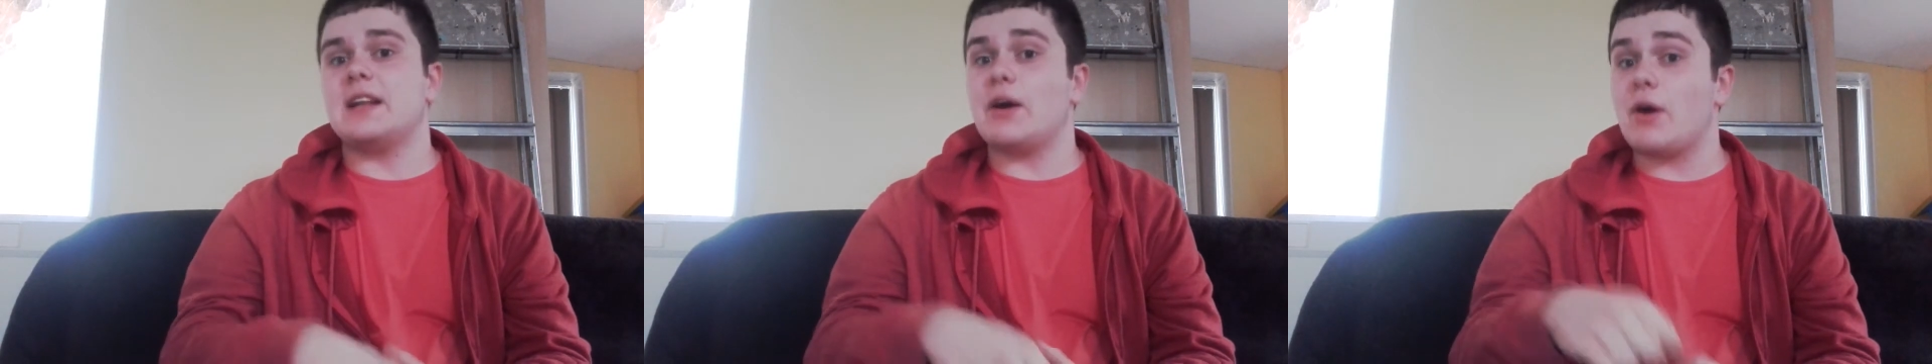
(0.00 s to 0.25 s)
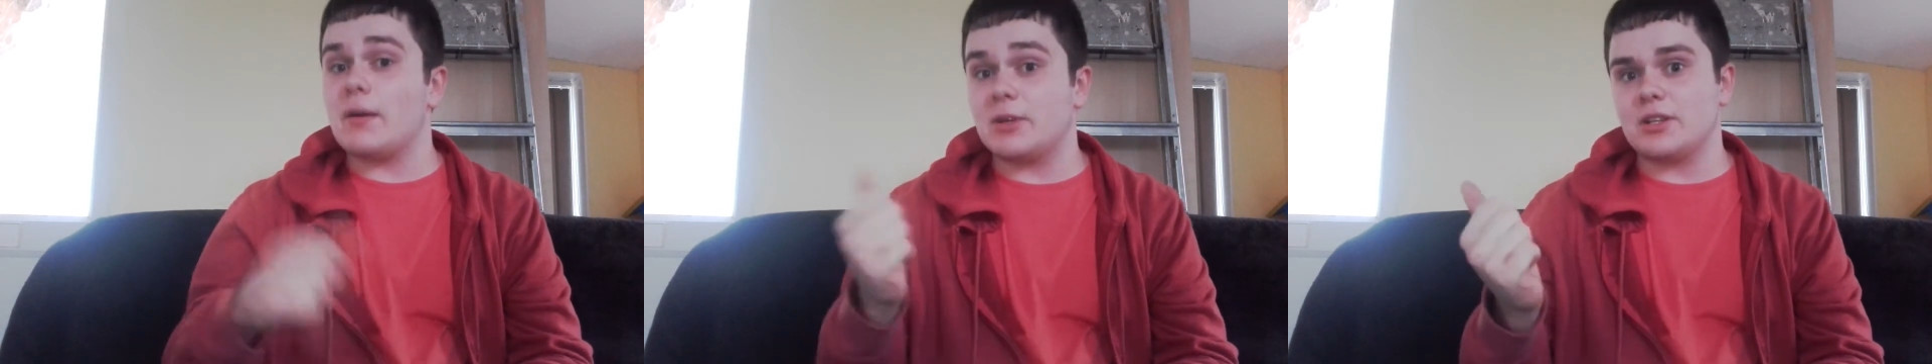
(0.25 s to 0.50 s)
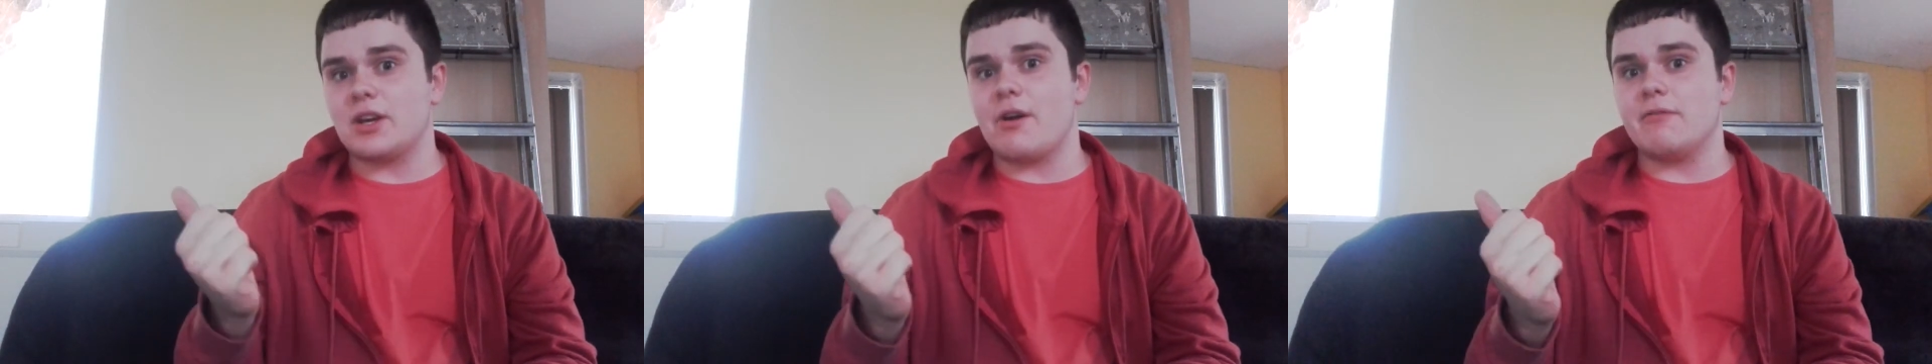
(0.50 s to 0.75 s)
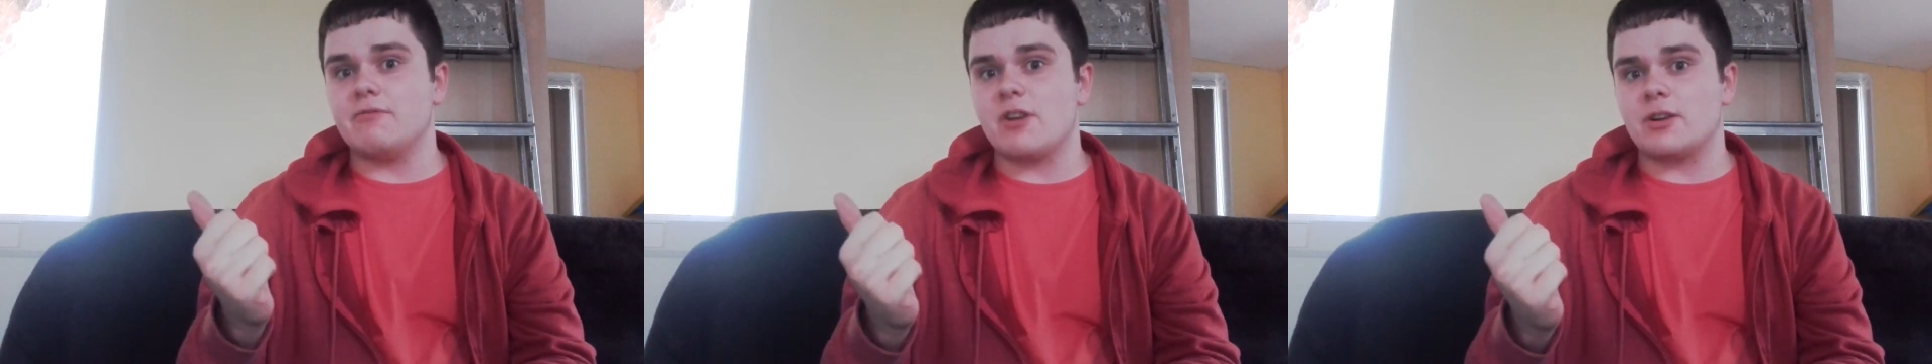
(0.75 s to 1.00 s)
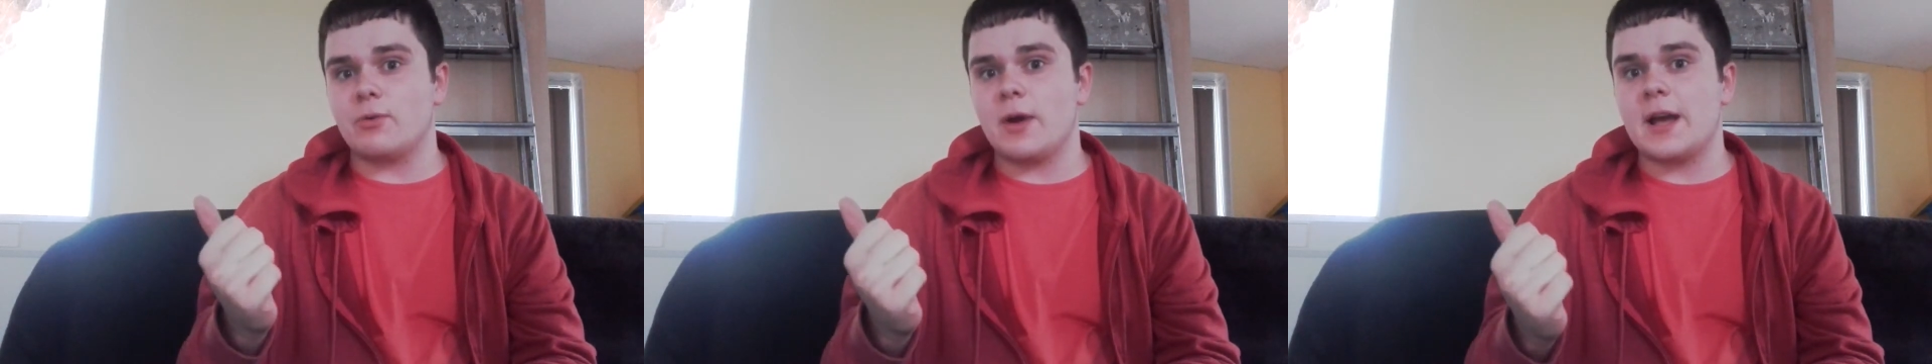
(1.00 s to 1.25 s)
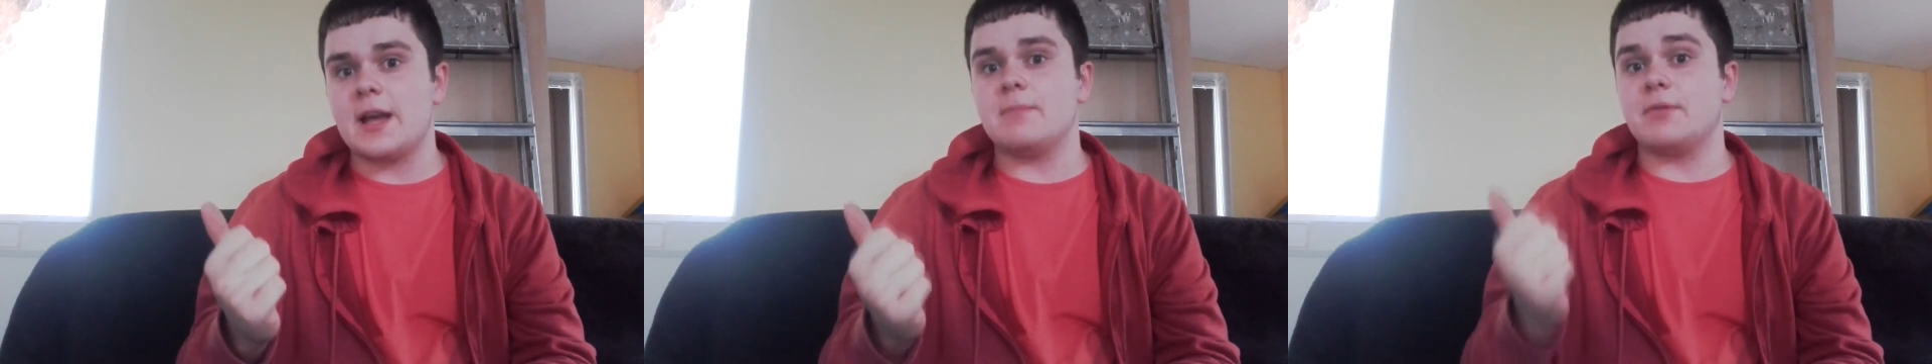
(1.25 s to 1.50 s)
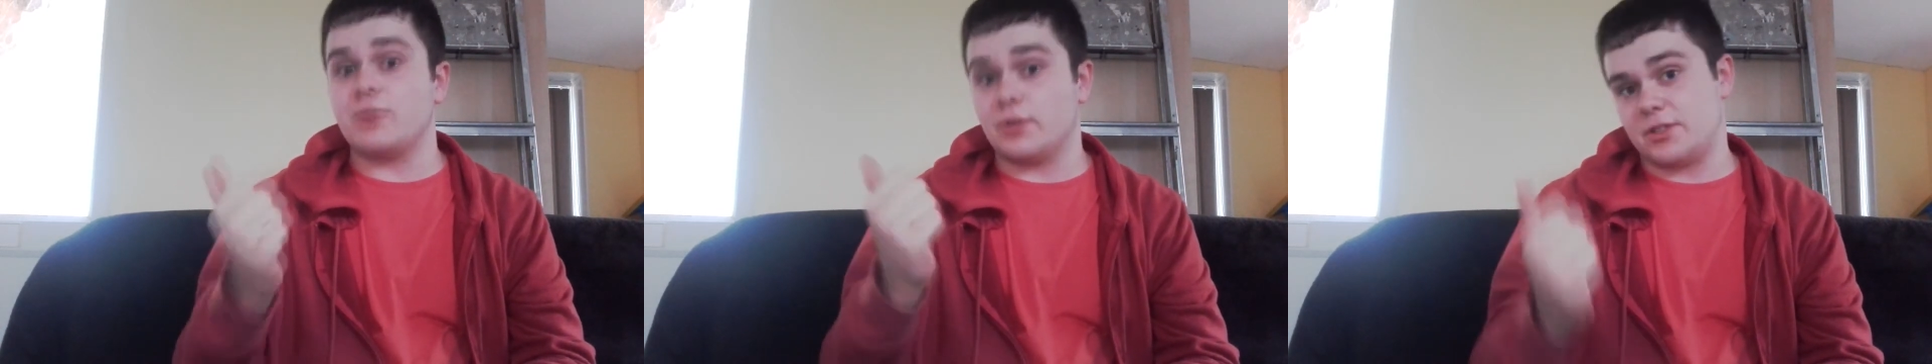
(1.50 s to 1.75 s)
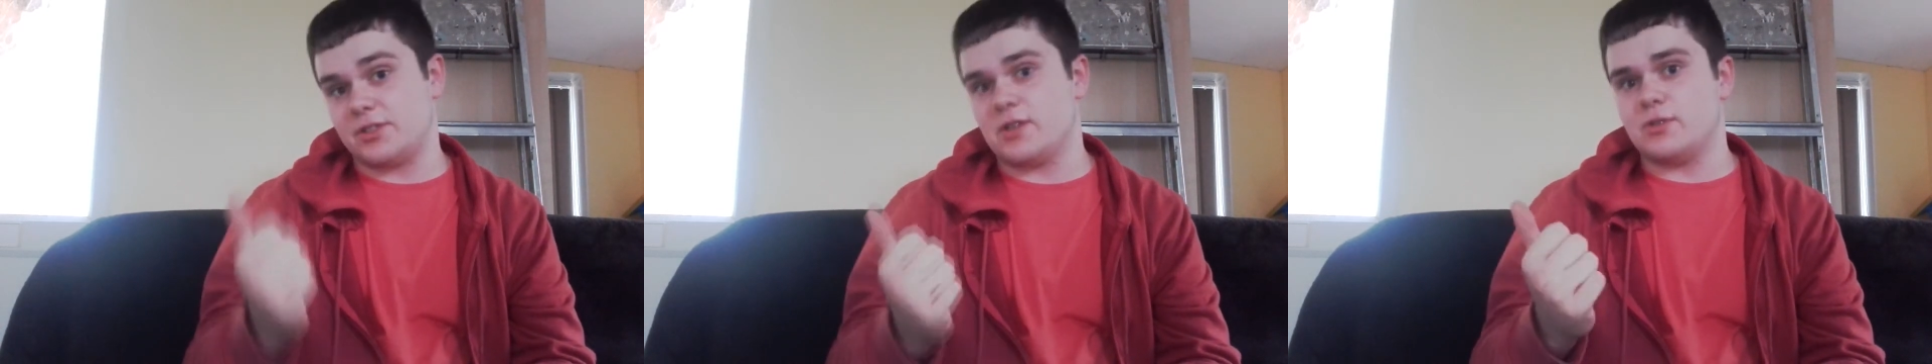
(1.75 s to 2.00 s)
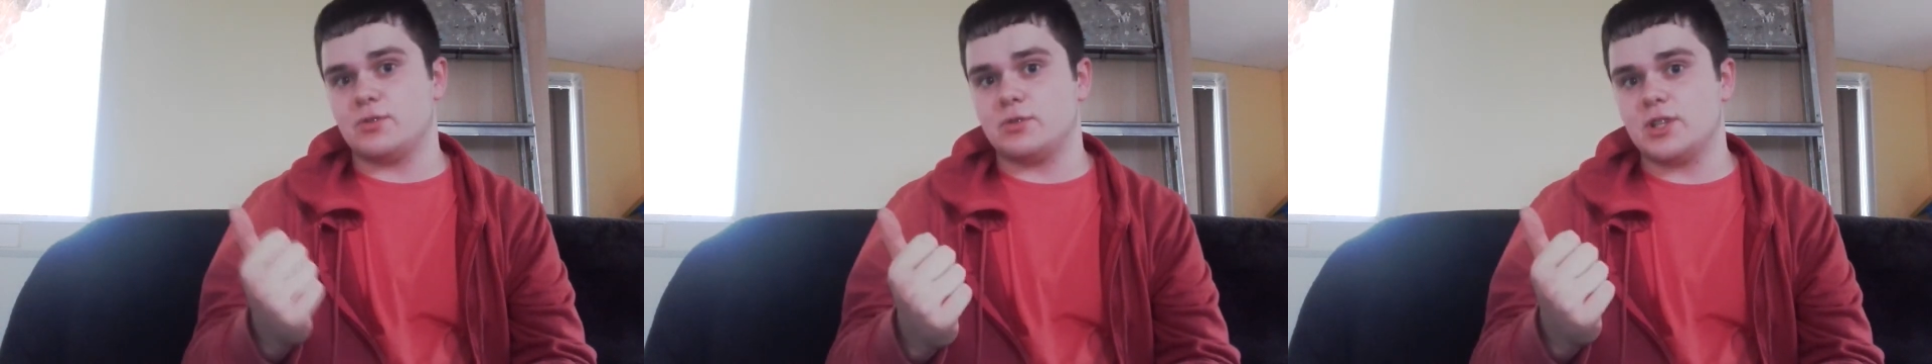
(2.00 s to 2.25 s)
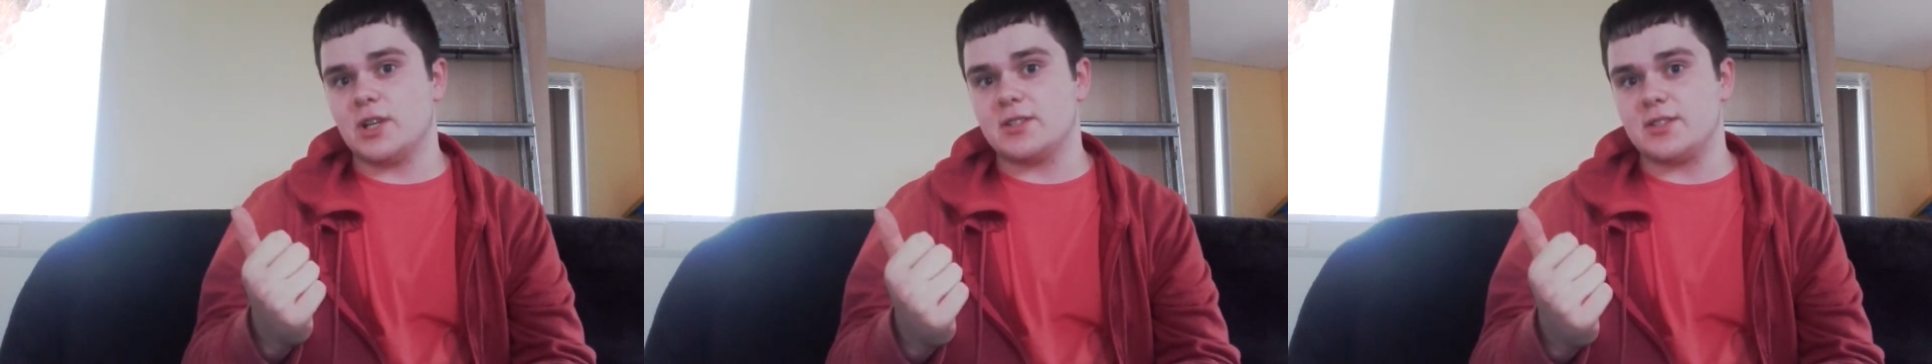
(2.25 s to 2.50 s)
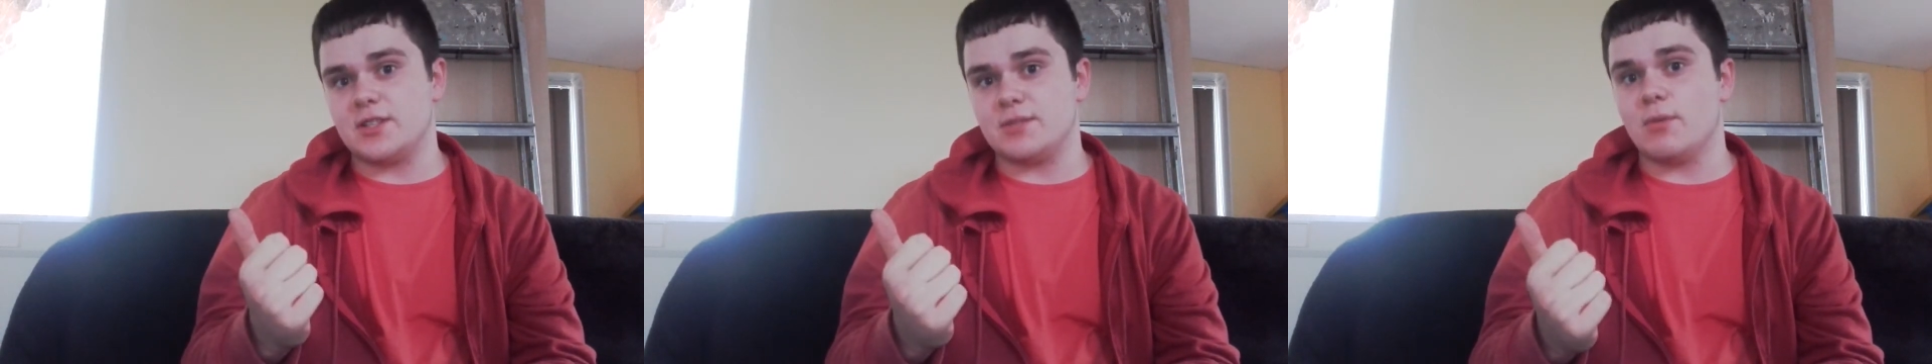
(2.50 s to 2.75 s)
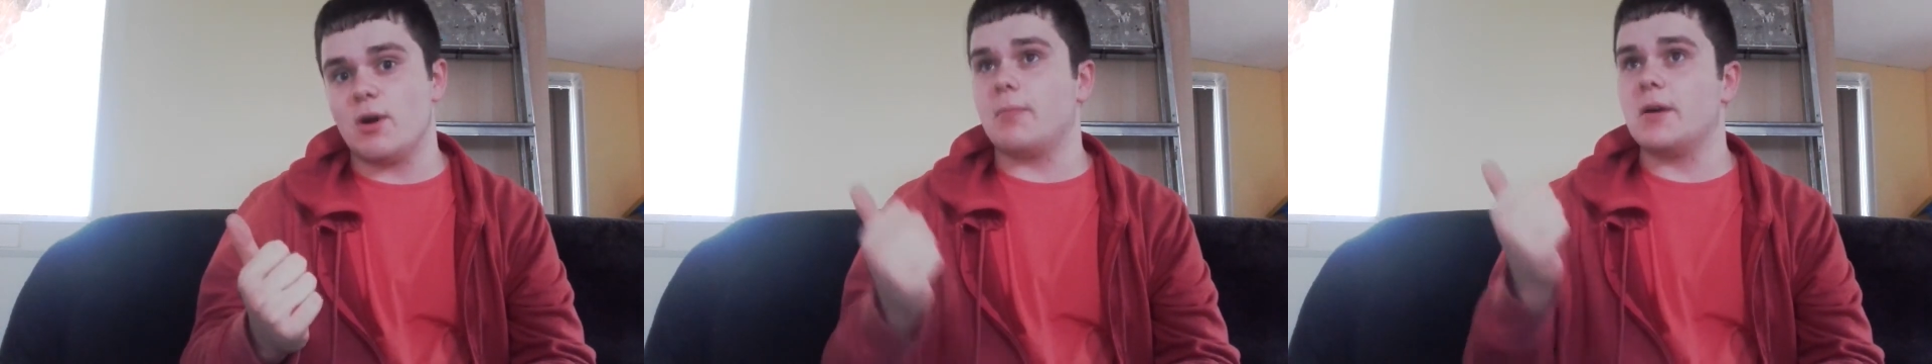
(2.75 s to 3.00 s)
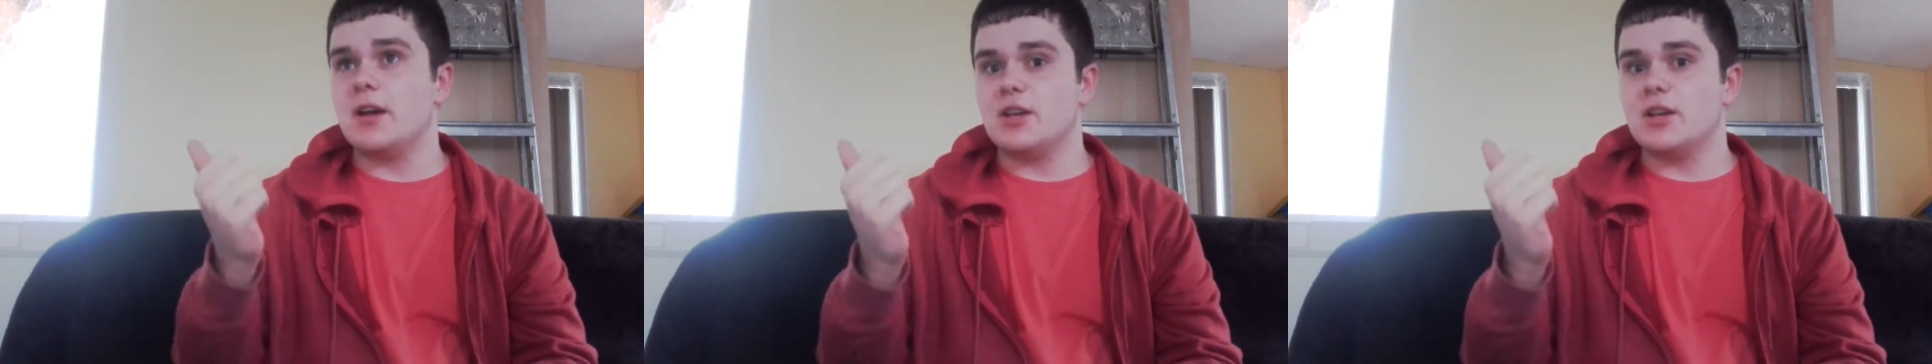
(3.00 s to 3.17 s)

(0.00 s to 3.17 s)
Now I'm going to go and run away before the social justice mob